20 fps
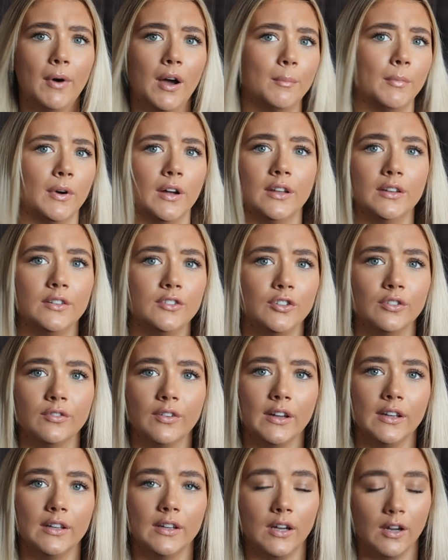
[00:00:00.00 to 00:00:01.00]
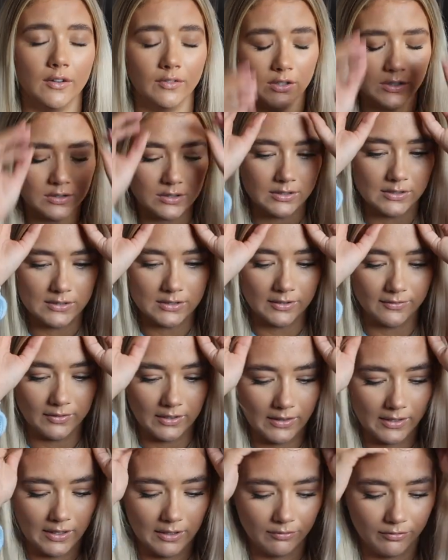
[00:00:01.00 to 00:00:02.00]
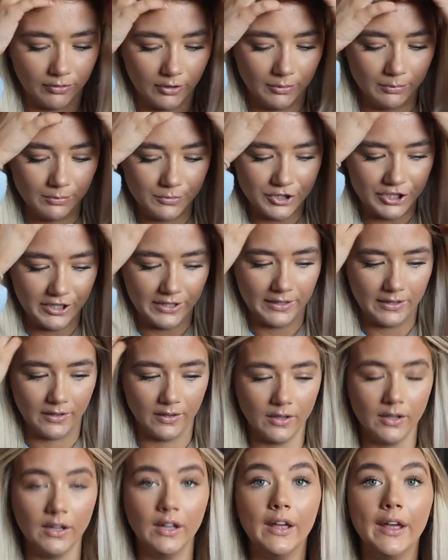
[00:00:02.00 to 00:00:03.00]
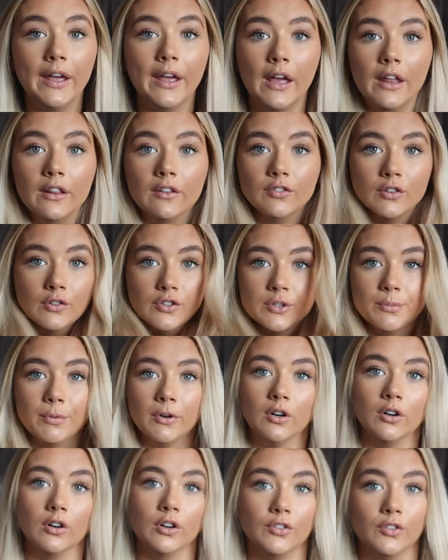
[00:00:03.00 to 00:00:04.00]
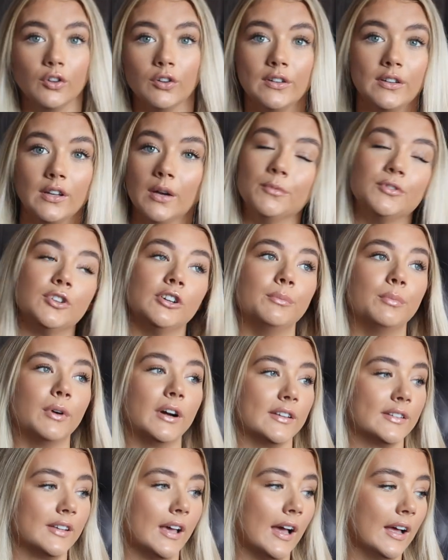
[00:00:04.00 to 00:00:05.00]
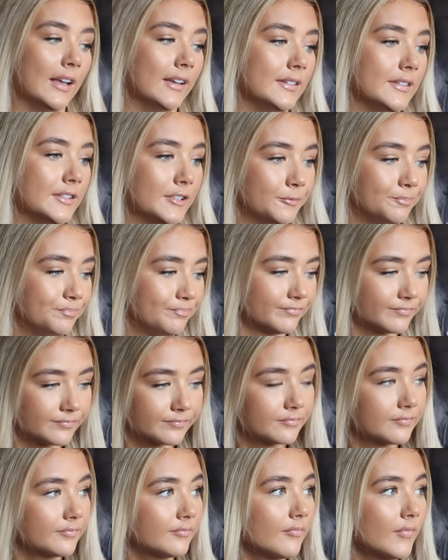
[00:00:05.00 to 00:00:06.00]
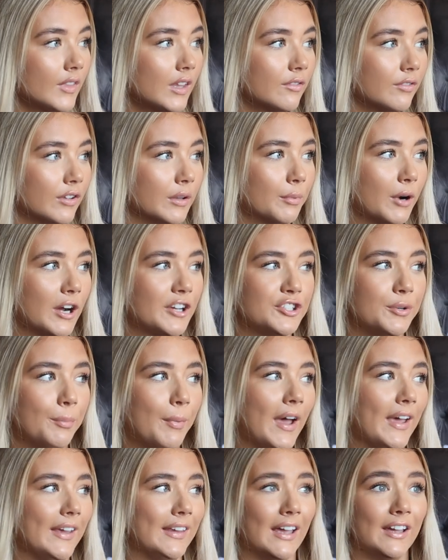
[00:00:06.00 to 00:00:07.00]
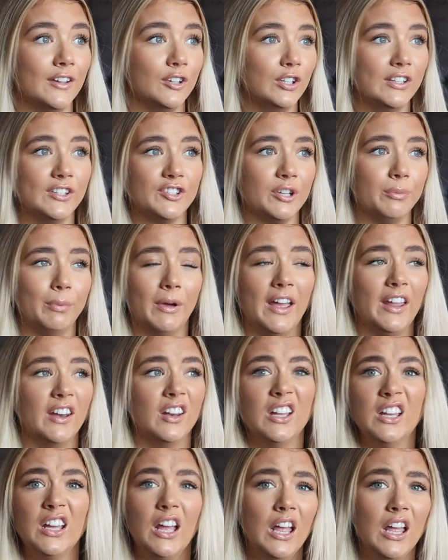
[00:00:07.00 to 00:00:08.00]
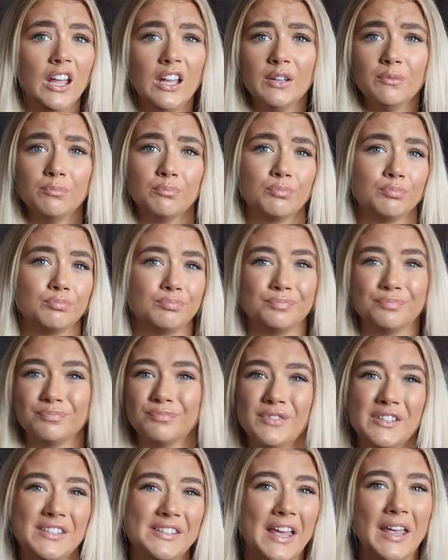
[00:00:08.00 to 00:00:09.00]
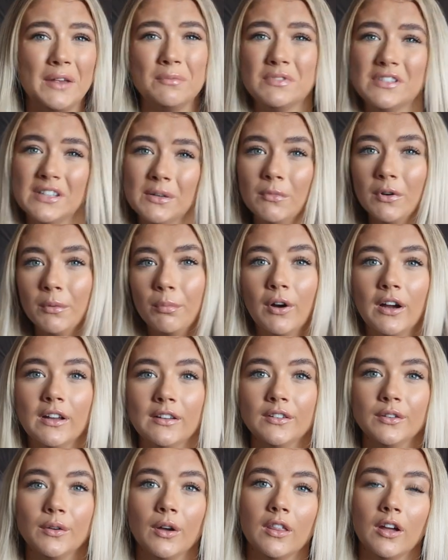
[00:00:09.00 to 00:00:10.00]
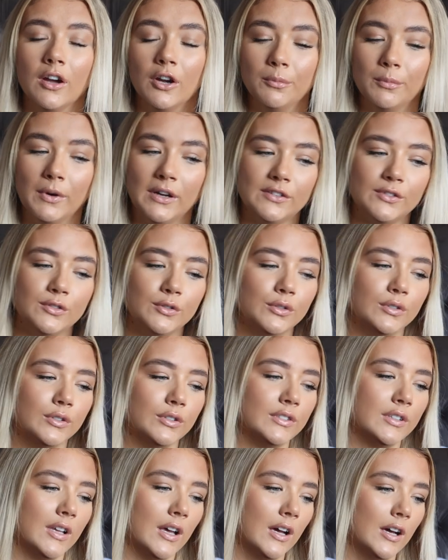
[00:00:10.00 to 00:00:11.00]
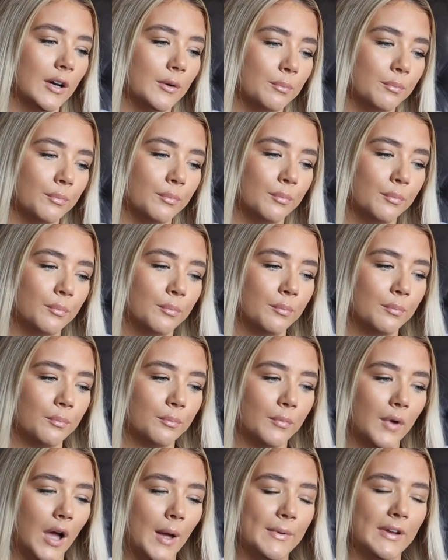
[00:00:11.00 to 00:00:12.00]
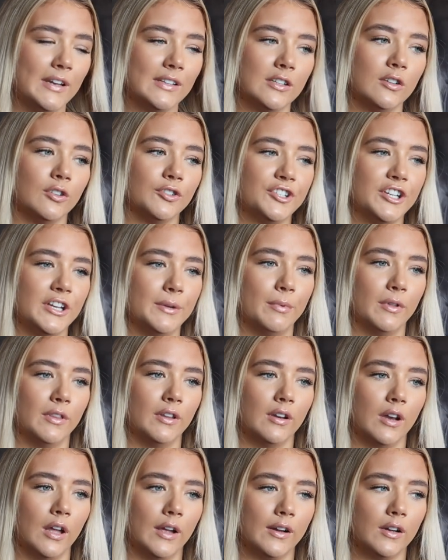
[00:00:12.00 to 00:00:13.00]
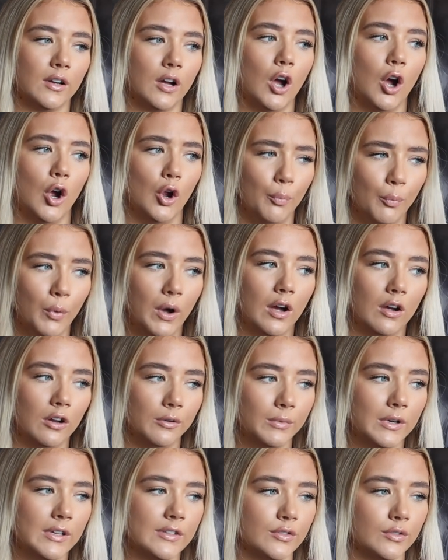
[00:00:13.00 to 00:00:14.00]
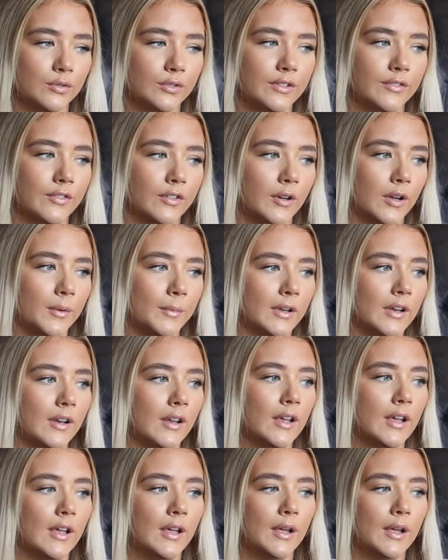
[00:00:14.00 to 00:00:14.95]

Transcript: be buying my duvet covers and stuff like that from Shein in the future, because honestly I'm so impressed. And for the price you pay, yeah, you're literally paying same similar price to other homeware stores. I mean, it's a lot cheaper than like homeware stores, if you know what I mean.